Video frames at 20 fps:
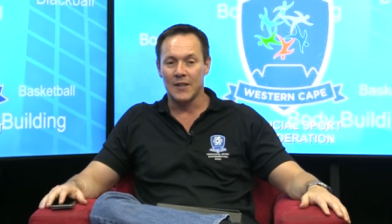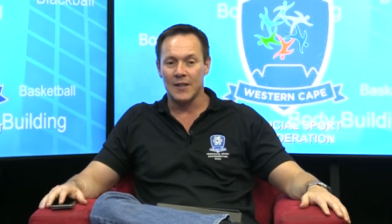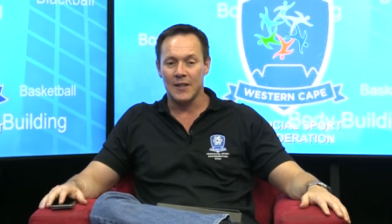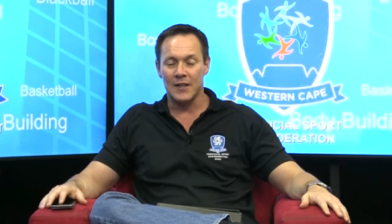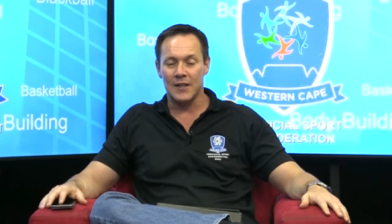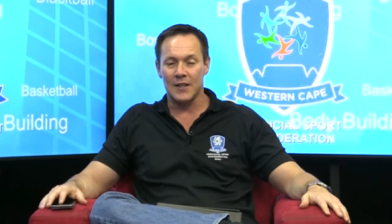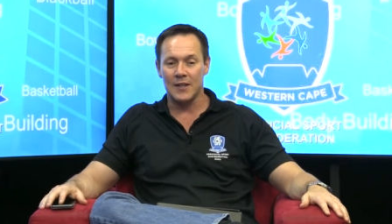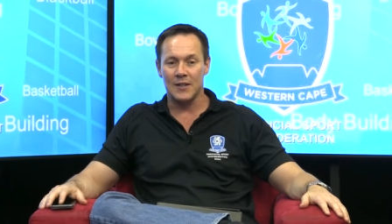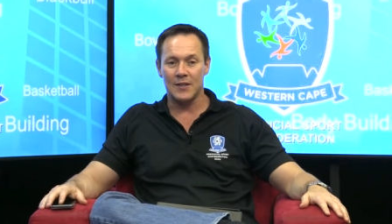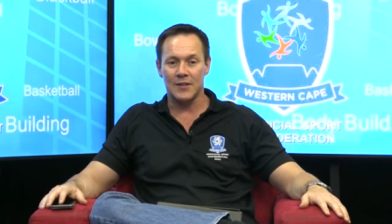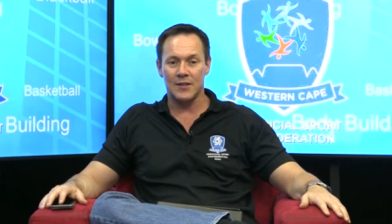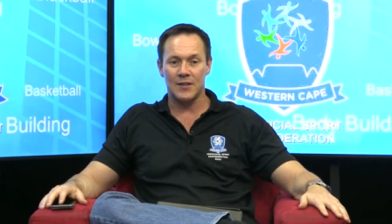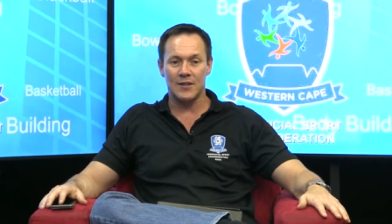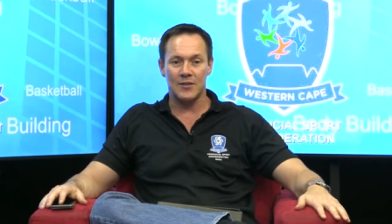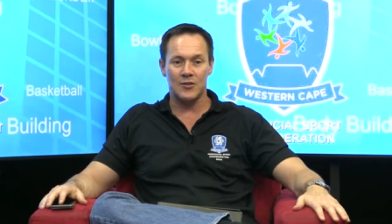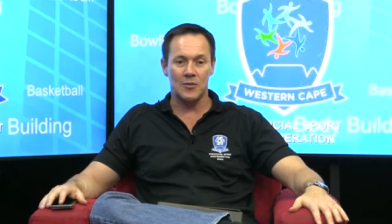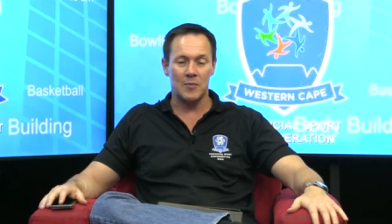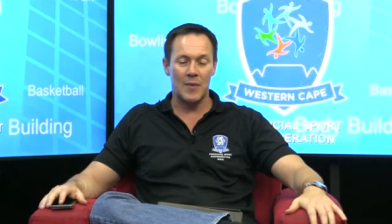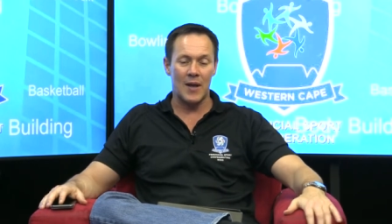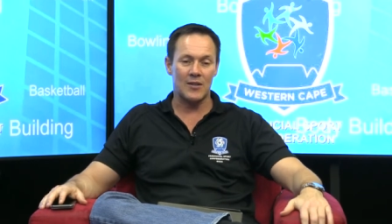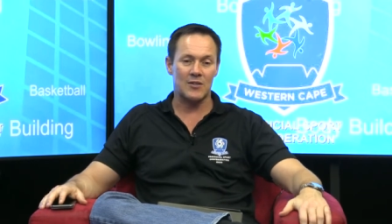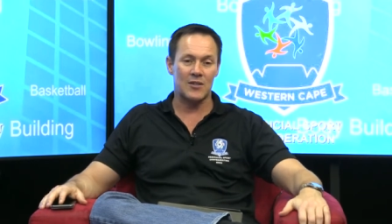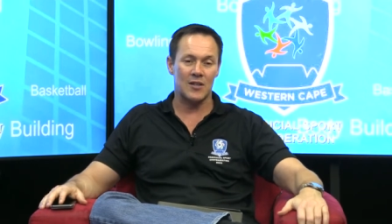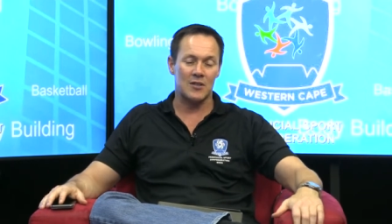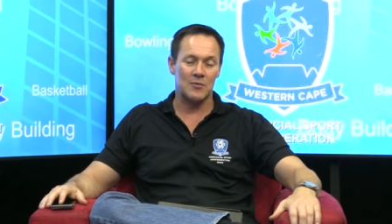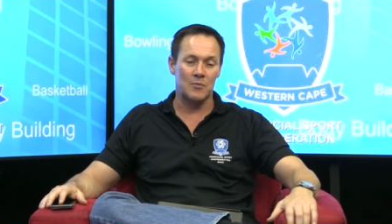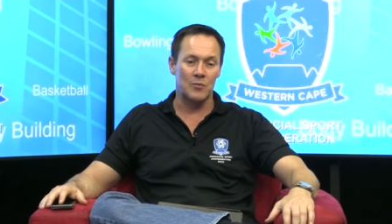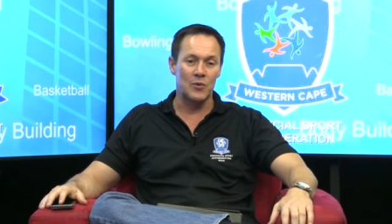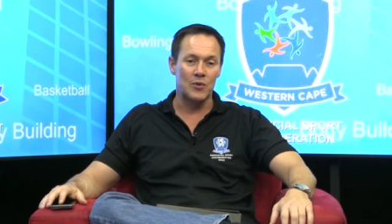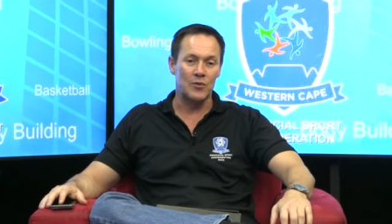uh, the
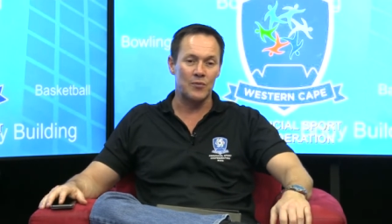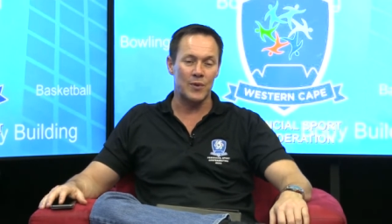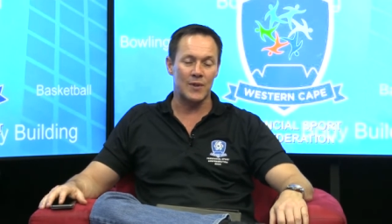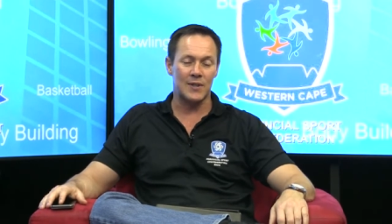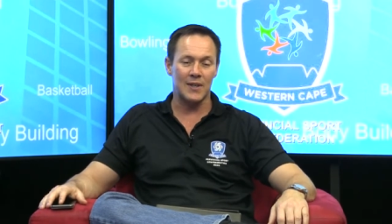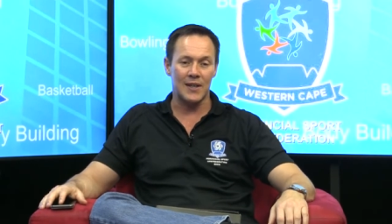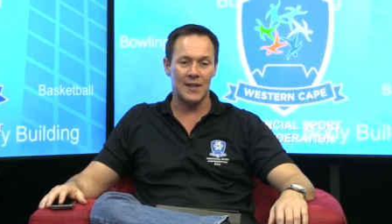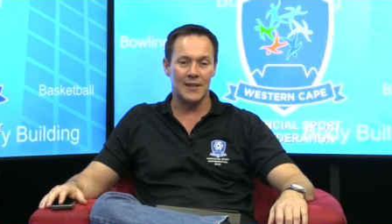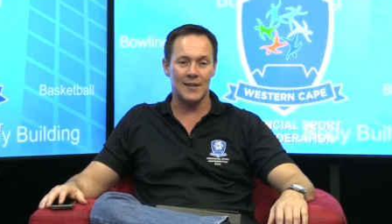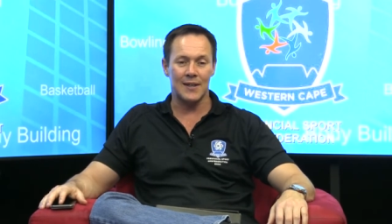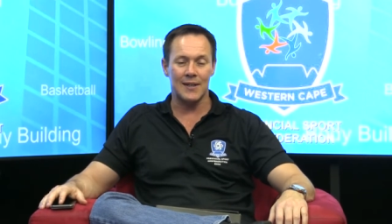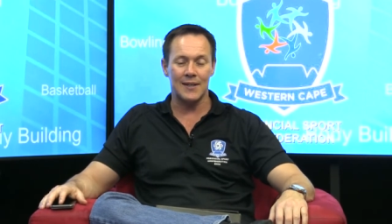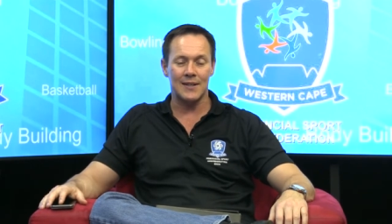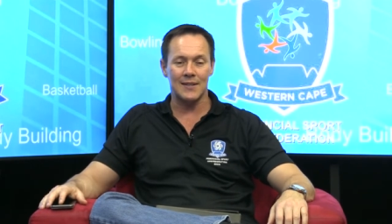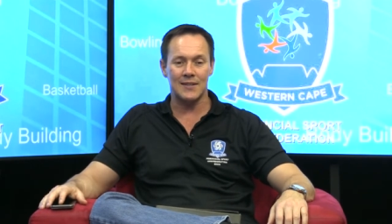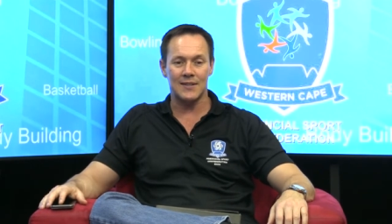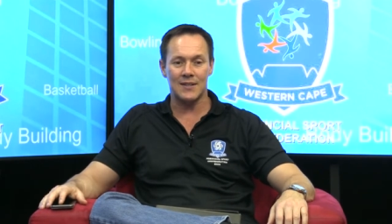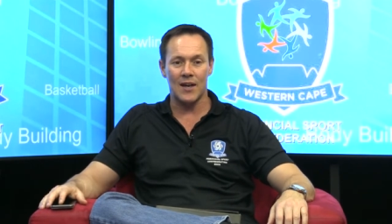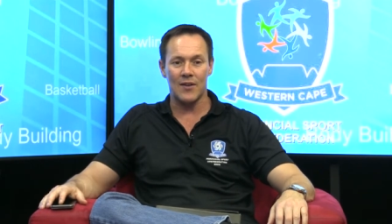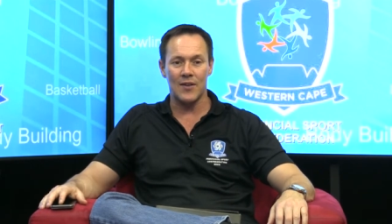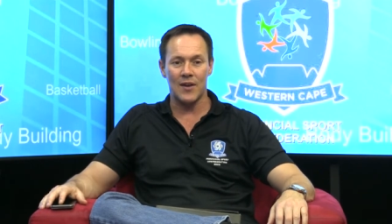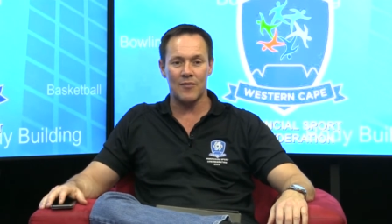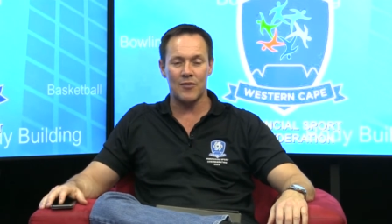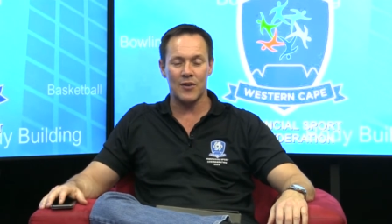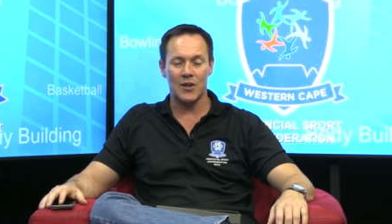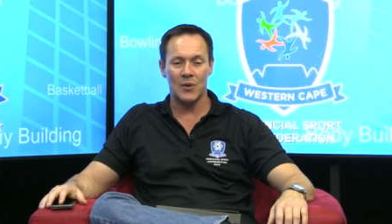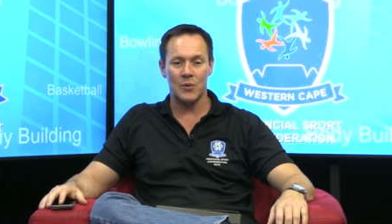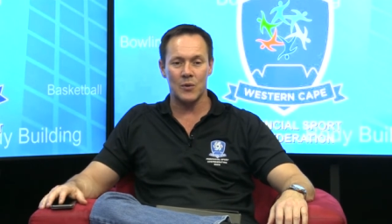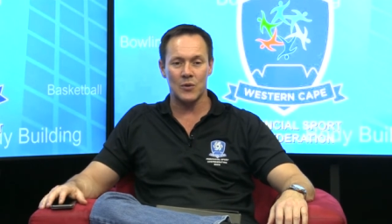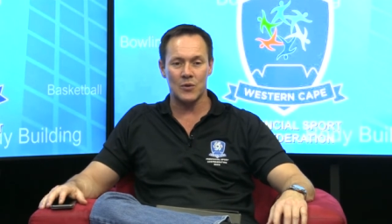gymnastics movement in uh, South
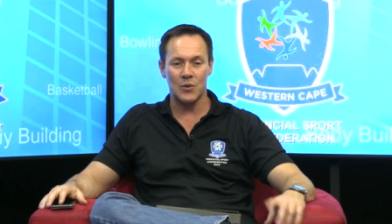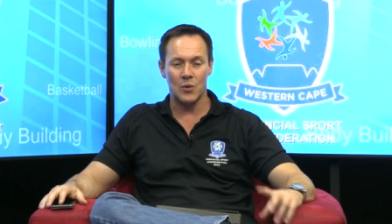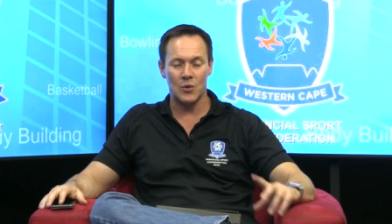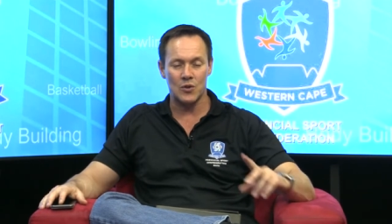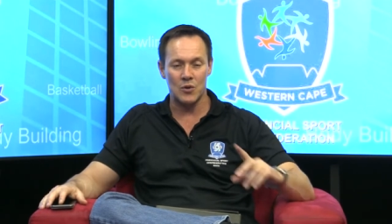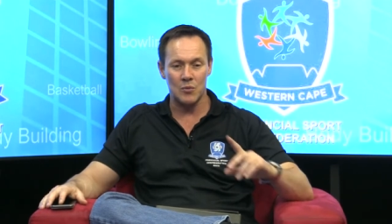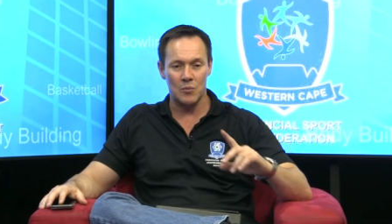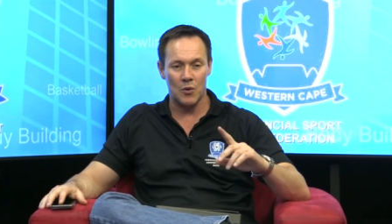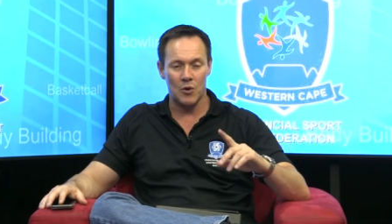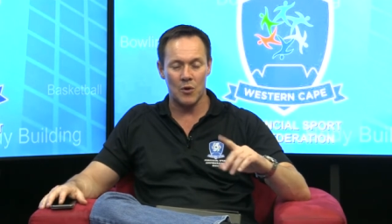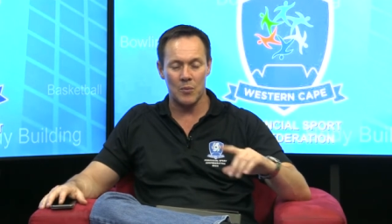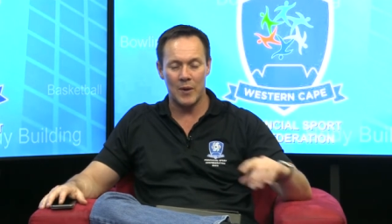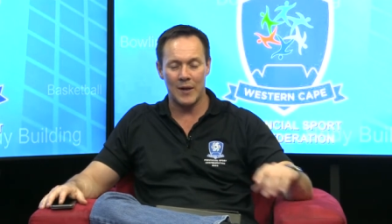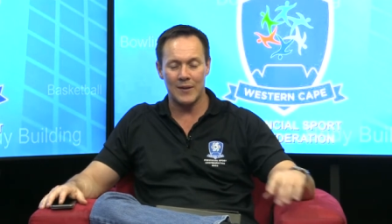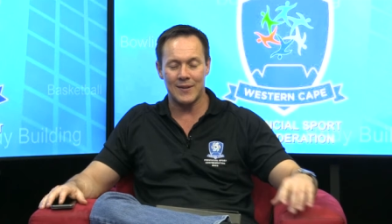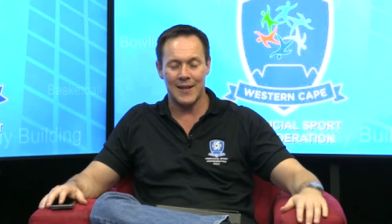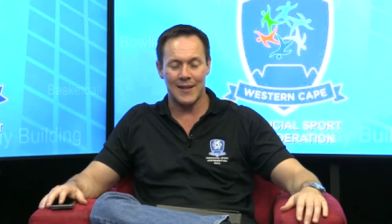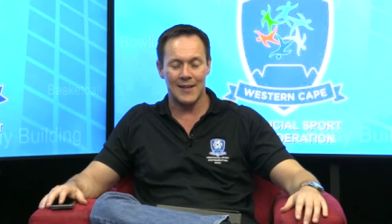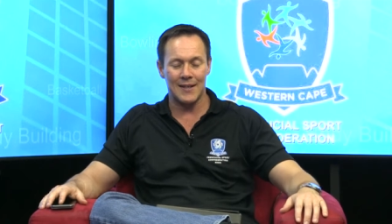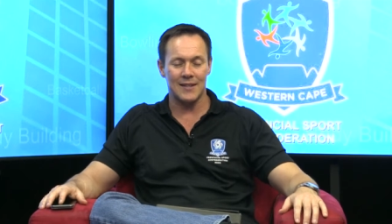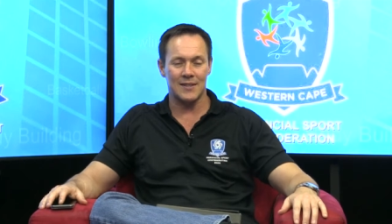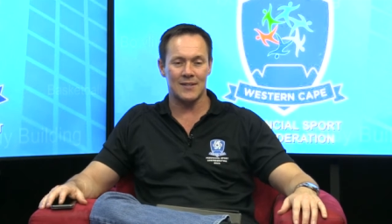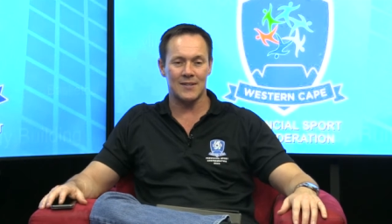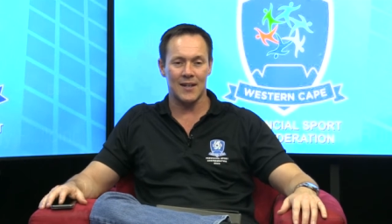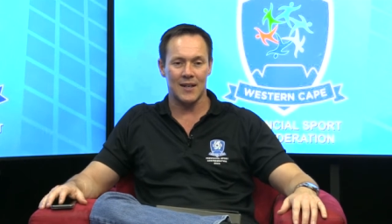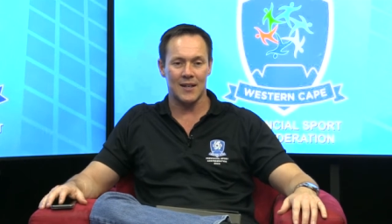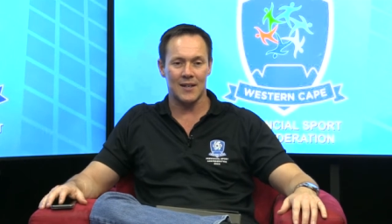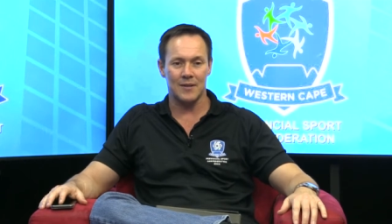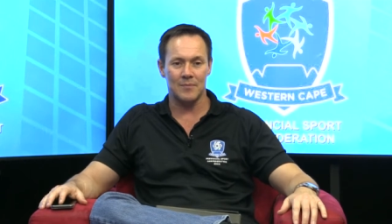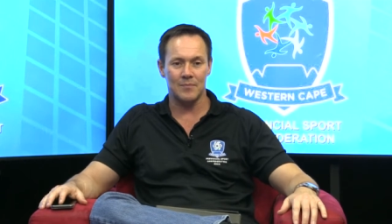Africa. We'll talk to you more about that in a
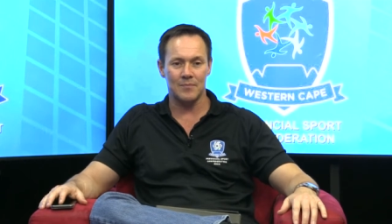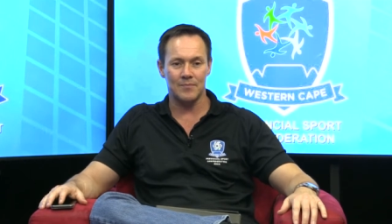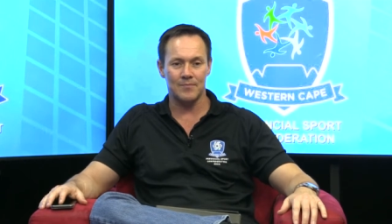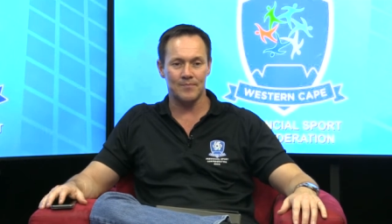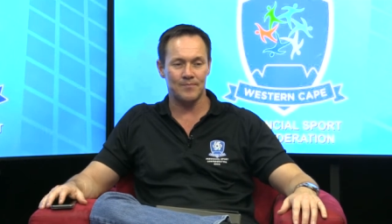second.